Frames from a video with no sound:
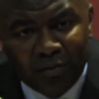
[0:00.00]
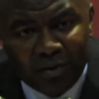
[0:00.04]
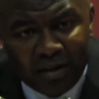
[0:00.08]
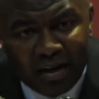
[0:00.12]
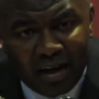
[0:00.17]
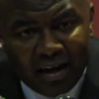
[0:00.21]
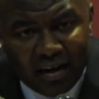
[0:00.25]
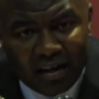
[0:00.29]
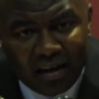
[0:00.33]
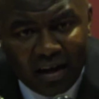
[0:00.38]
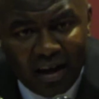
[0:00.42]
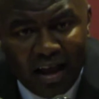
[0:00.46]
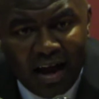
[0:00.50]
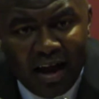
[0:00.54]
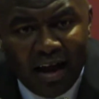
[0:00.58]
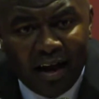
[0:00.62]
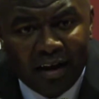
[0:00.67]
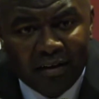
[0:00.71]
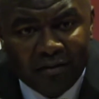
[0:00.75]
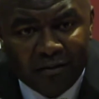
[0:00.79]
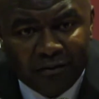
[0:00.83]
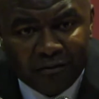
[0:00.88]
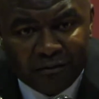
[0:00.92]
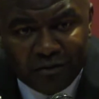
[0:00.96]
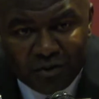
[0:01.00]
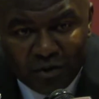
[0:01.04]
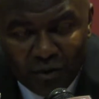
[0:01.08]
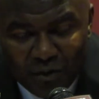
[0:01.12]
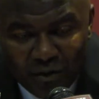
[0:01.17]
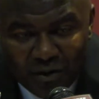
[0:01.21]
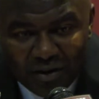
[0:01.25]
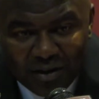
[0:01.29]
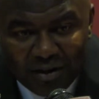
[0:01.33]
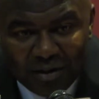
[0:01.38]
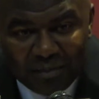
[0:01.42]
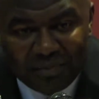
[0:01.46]
we got a lot of
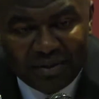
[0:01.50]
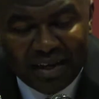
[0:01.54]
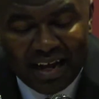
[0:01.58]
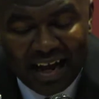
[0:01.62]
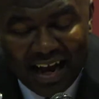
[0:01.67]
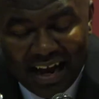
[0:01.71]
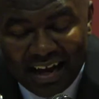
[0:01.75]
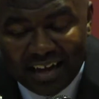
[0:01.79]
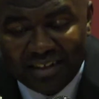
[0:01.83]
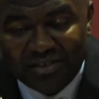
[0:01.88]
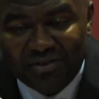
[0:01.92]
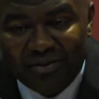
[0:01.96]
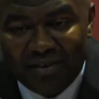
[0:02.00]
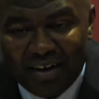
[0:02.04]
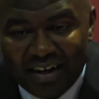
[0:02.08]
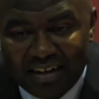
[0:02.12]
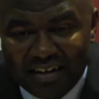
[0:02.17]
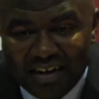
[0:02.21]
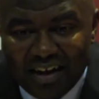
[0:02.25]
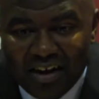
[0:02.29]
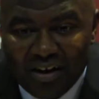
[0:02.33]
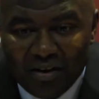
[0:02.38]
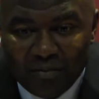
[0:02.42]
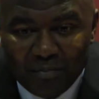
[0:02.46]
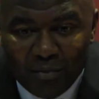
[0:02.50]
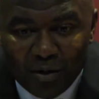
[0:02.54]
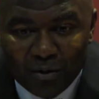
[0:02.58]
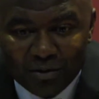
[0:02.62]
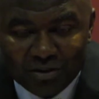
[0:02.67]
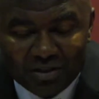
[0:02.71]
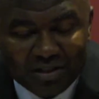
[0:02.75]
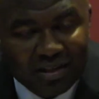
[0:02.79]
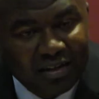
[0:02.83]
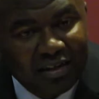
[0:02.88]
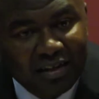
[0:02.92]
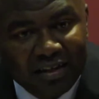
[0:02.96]
torn up guys right now
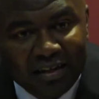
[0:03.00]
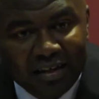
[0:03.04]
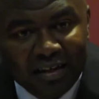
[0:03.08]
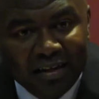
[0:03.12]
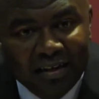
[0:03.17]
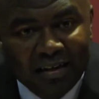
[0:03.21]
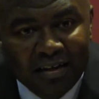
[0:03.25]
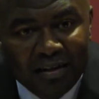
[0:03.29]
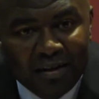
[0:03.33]
emotionally.